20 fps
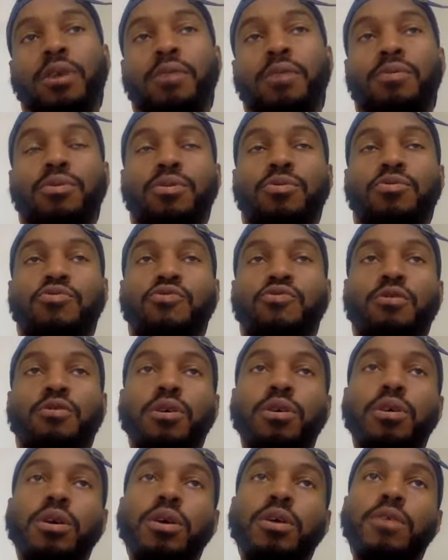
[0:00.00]
was a
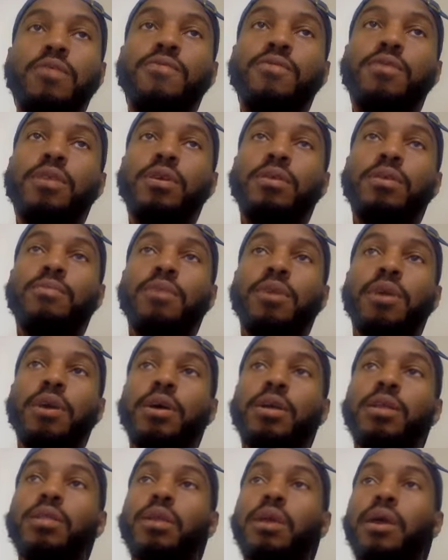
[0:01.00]
strong year for them,
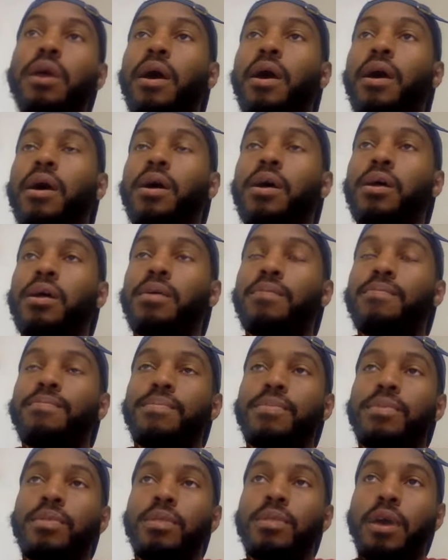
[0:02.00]
right?
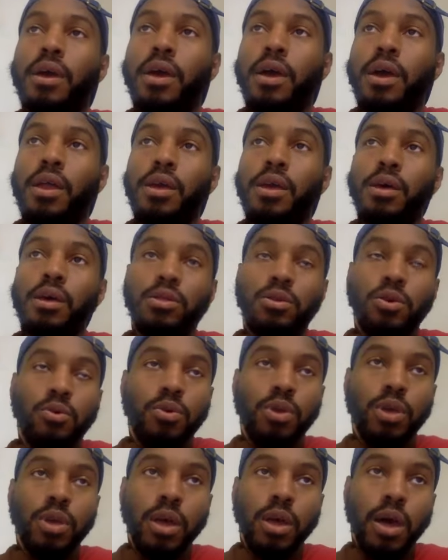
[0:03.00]
They had
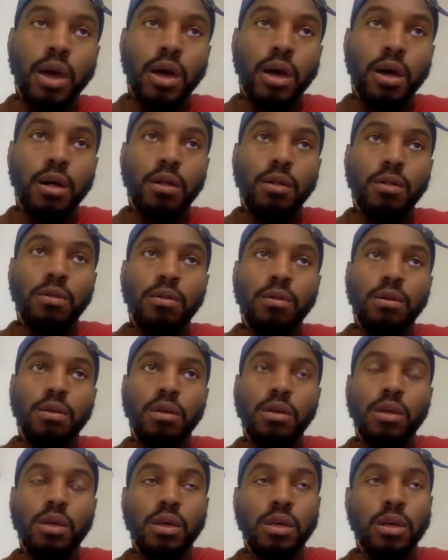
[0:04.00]
Tony L,
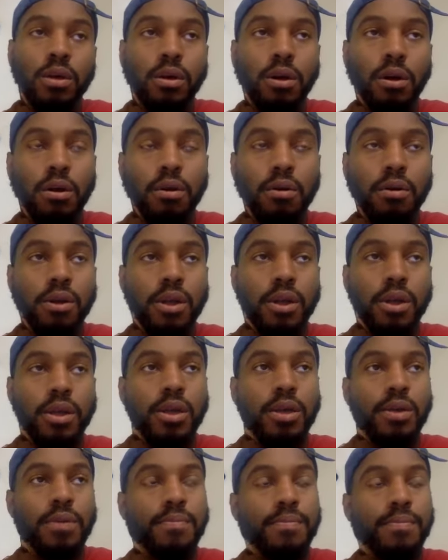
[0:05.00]

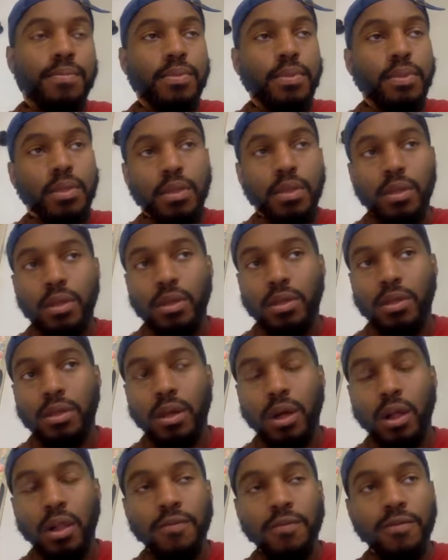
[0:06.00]
Curry,
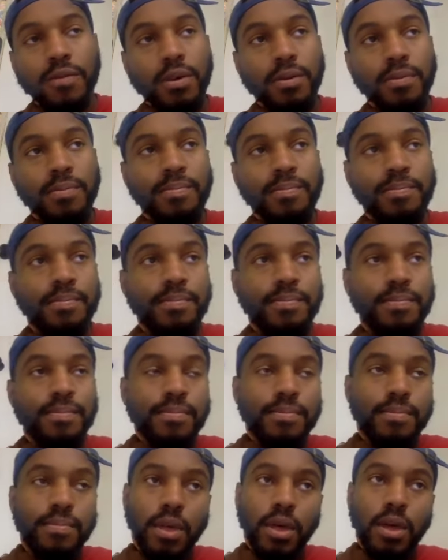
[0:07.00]
Sullivan.
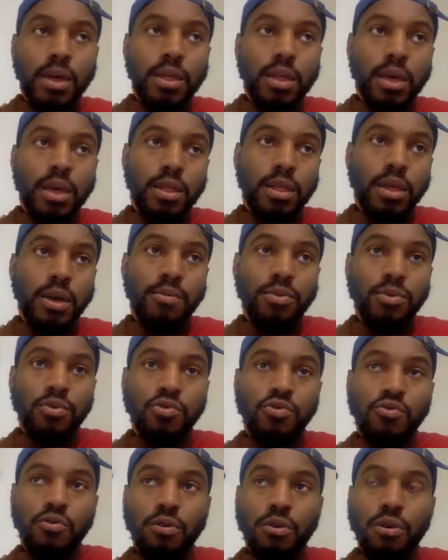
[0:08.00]
That was a
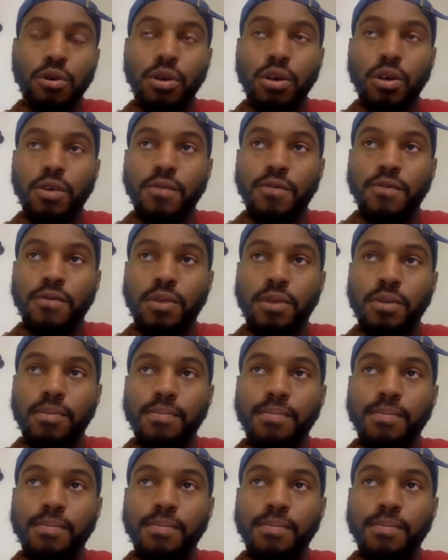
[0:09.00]
strong year for them.